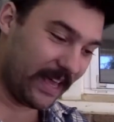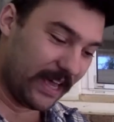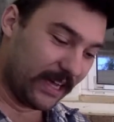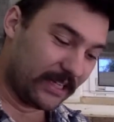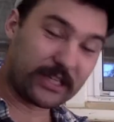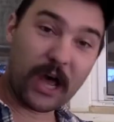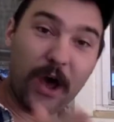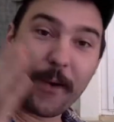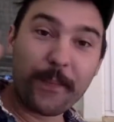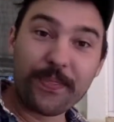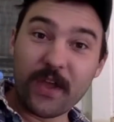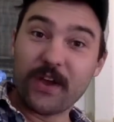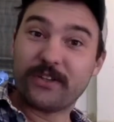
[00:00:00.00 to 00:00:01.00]
So,
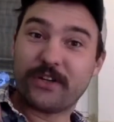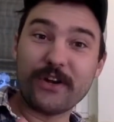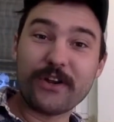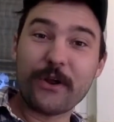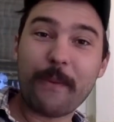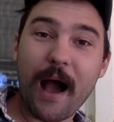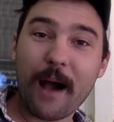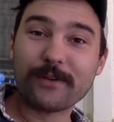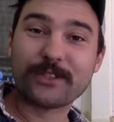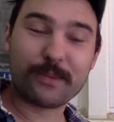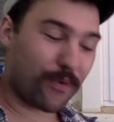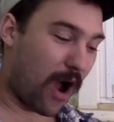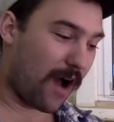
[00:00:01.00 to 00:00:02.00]
turn your Bibles to
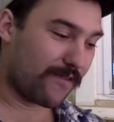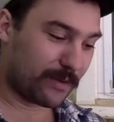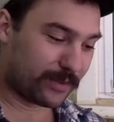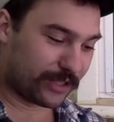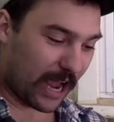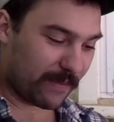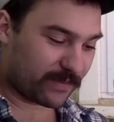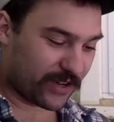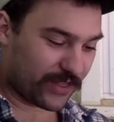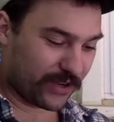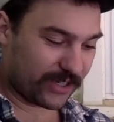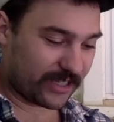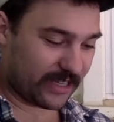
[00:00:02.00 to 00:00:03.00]
Proverbs chapter
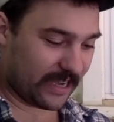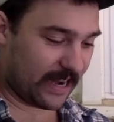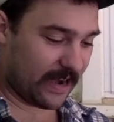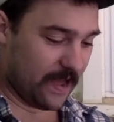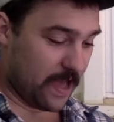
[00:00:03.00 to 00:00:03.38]
13.